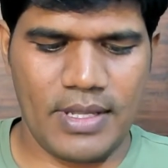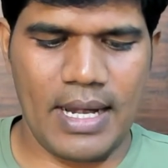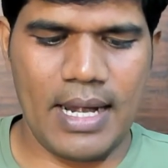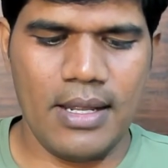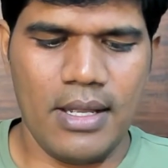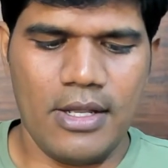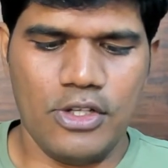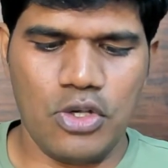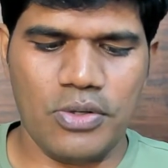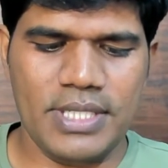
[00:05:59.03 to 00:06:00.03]
right?
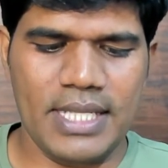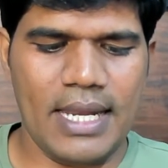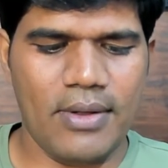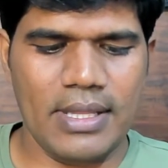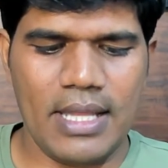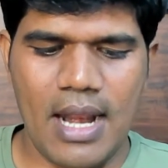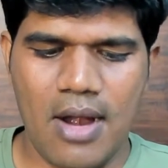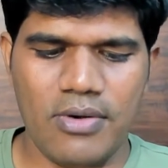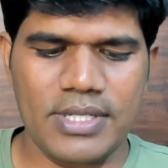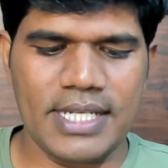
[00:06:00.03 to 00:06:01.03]
So you could see that, okay, there
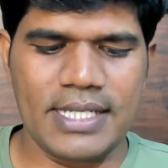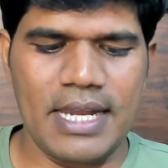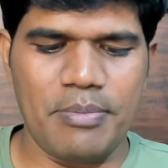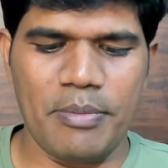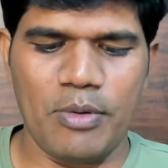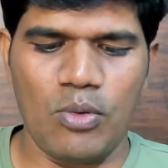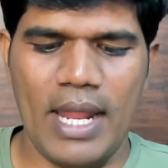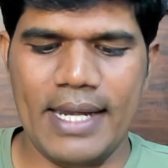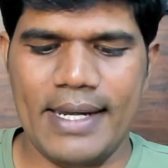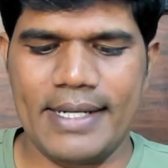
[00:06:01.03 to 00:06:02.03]
are around sixty-eight people who
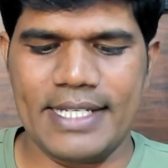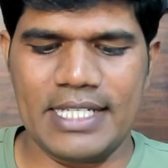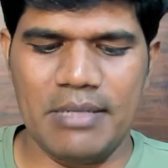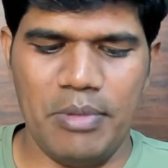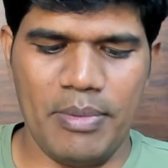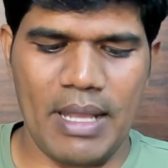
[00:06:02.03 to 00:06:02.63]
liked it, sixteen people